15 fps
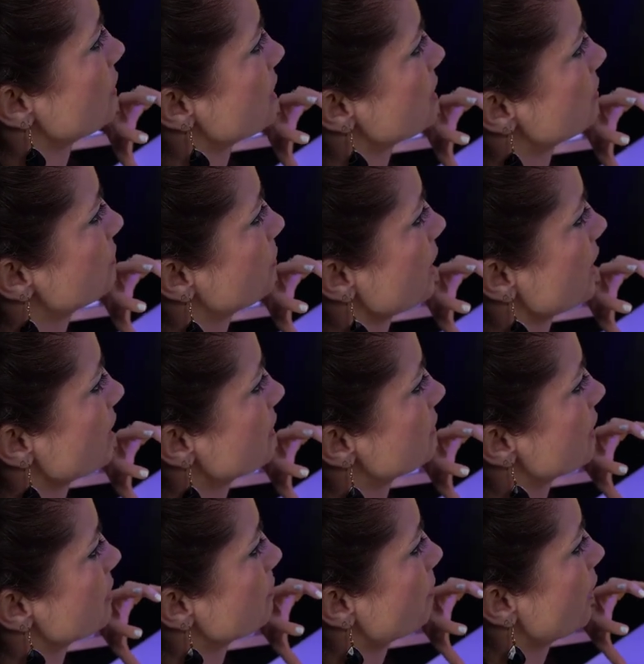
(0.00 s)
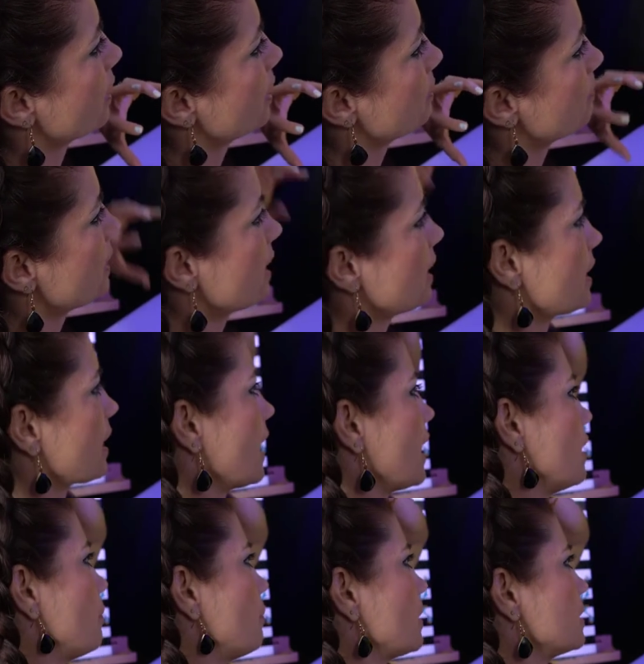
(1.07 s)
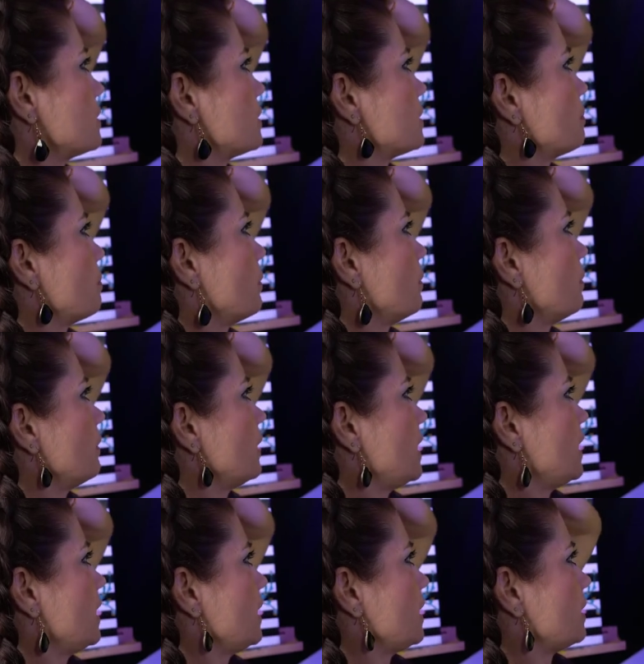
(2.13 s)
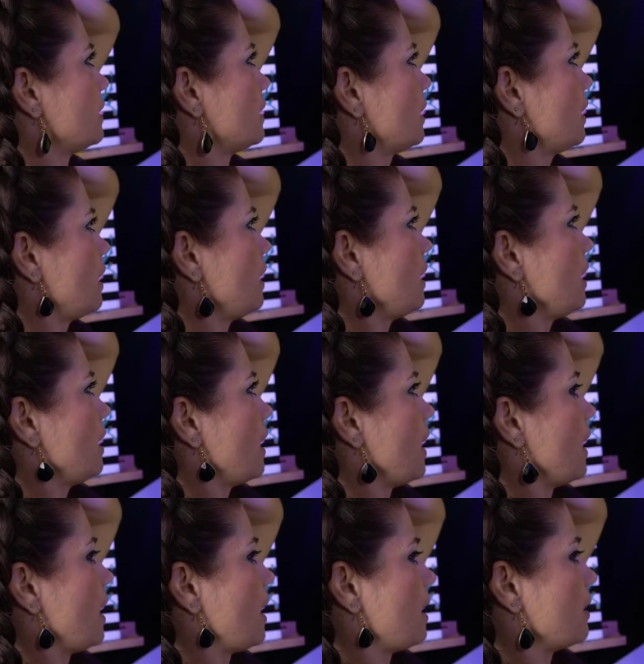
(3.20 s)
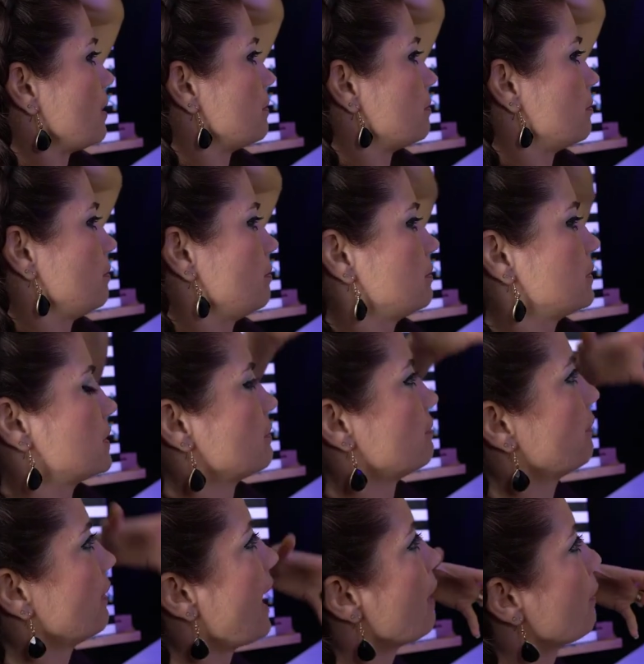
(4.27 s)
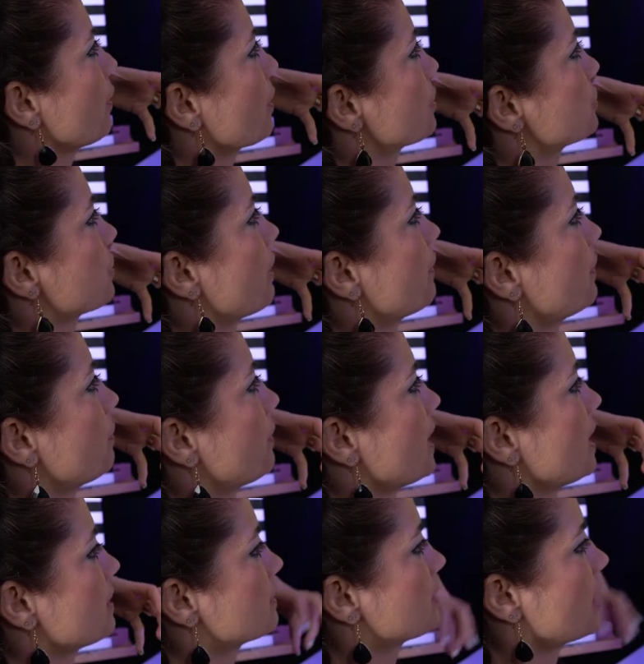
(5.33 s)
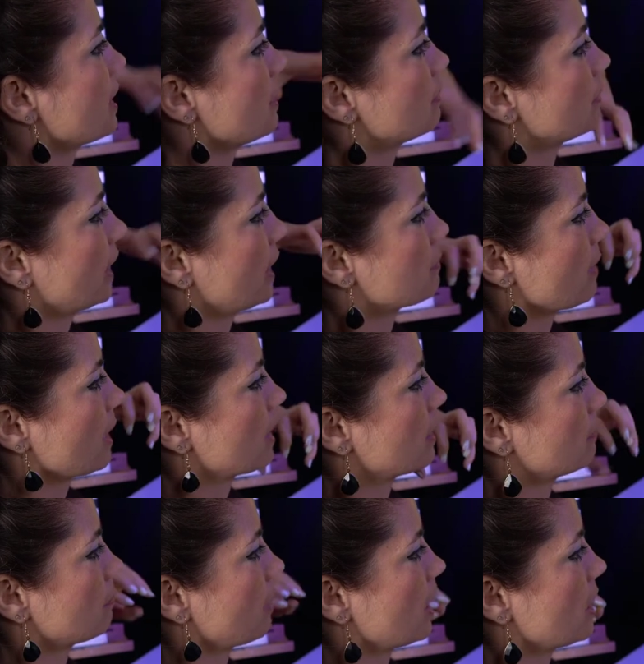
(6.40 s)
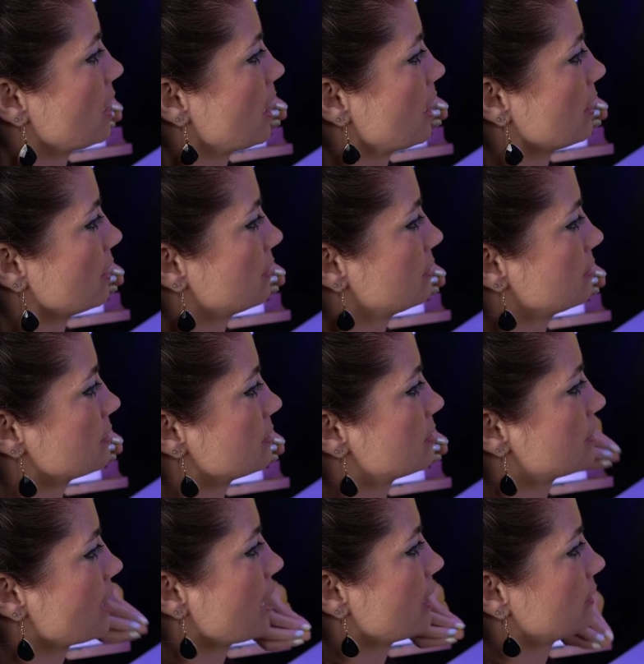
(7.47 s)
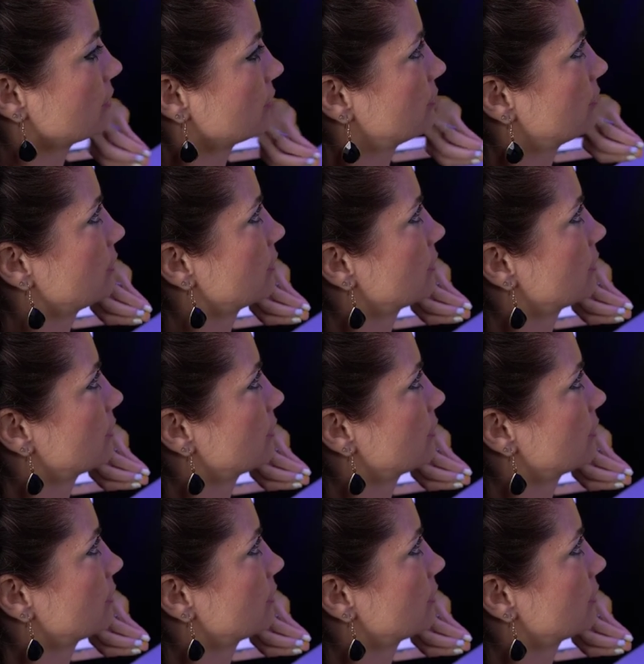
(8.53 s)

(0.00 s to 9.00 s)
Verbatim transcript: these wings and part of me kind of wants to pull in um, some flowers on the wings that like my my uh, styled